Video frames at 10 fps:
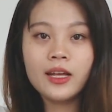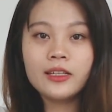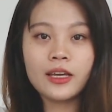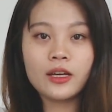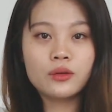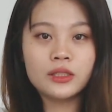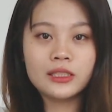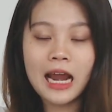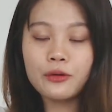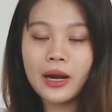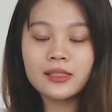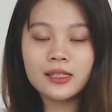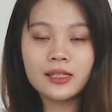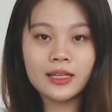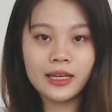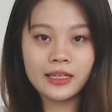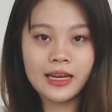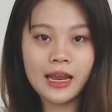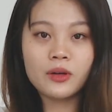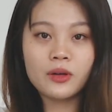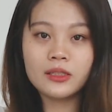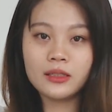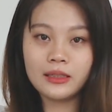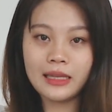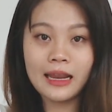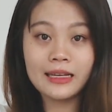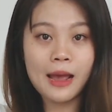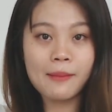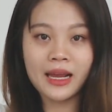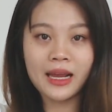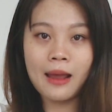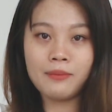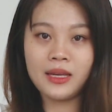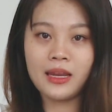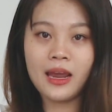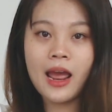they could directly enable the dynamic IP